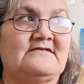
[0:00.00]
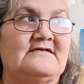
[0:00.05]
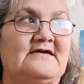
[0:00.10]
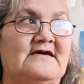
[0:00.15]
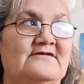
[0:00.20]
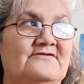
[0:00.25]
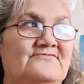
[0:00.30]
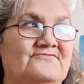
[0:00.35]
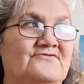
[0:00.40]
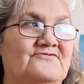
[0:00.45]

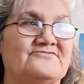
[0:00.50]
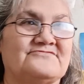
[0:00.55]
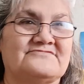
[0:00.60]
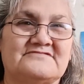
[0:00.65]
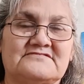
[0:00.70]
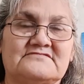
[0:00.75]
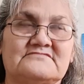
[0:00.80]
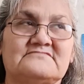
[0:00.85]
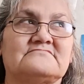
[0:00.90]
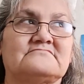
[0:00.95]
I don't know,
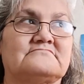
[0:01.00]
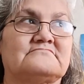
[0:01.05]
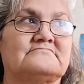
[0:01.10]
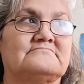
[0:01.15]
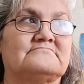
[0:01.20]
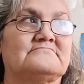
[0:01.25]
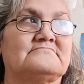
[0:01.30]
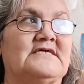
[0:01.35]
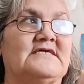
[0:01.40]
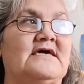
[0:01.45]

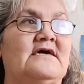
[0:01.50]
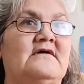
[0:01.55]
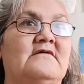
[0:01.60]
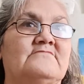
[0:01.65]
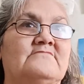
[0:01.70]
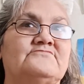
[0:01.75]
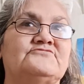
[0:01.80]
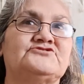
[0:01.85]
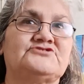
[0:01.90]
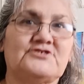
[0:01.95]

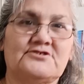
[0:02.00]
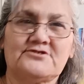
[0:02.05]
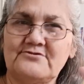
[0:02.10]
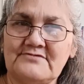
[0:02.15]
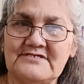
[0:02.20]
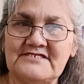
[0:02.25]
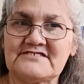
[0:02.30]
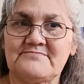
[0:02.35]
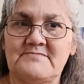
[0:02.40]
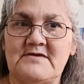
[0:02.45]

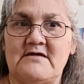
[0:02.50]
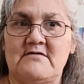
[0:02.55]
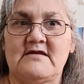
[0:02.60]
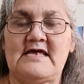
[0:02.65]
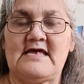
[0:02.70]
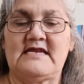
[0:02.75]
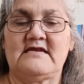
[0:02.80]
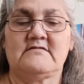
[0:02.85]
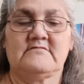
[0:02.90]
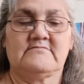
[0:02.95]
sugary smell
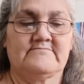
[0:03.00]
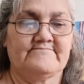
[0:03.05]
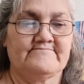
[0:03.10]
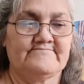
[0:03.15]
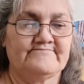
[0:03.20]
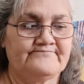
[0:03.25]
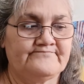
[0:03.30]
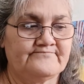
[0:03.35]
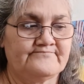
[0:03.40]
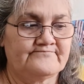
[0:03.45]
like
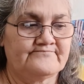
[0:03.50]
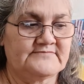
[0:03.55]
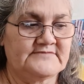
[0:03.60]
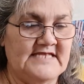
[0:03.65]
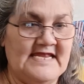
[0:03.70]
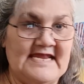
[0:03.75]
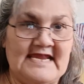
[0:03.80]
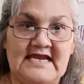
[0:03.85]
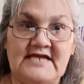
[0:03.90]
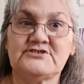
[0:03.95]

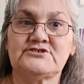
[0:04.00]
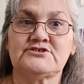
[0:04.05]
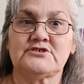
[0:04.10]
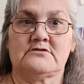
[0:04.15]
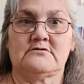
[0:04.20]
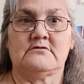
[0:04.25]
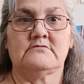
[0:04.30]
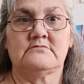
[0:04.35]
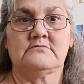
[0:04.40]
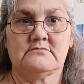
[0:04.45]

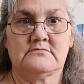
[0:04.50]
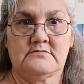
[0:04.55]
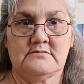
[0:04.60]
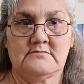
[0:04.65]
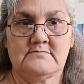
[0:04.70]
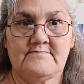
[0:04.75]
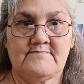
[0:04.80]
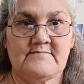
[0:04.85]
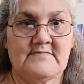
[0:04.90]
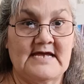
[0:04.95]
Angel.
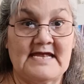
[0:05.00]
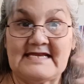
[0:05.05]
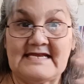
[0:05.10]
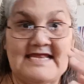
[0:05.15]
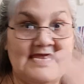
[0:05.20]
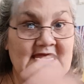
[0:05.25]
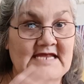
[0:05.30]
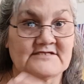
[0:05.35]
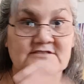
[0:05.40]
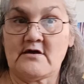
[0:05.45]
I
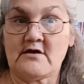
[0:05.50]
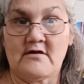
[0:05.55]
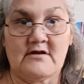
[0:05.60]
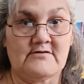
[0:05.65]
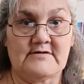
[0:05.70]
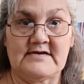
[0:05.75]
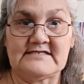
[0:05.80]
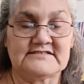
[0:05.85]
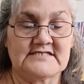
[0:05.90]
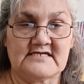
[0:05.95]
can't
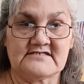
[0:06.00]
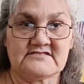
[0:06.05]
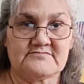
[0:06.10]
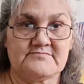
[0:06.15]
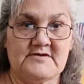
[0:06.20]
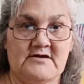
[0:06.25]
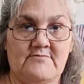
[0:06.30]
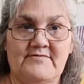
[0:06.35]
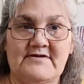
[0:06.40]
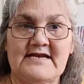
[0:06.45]
tolerate that
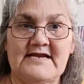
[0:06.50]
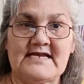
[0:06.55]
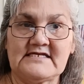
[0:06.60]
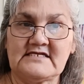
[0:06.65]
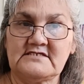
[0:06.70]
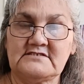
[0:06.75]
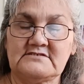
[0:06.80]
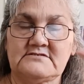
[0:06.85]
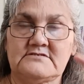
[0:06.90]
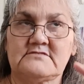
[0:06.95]
smell, but I
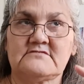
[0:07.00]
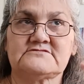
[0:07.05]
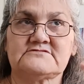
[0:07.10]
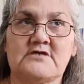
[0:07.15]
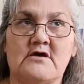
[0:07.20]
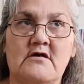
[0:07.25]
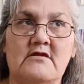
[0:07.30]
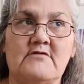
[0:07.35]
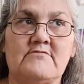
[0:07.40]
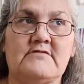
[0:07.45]
can
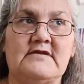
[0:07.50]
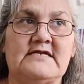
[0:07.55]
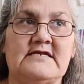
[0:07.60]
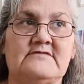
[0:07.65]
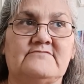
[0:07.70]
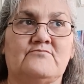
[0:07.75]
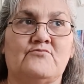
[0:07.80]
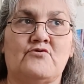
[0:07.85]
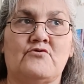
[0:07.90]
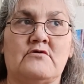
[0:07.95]
tolerate
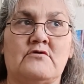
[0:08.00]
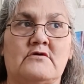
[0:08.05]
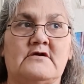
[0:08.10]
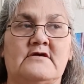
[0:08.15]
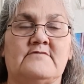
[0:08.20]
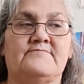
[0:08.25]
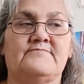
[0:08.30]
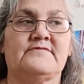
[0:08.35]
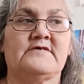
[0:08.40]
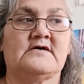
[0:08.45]
more
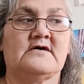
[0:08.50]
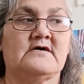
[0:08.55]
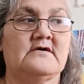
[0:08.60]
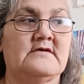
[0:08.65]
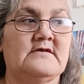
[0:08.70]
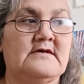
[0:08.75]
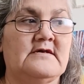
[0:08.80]
of the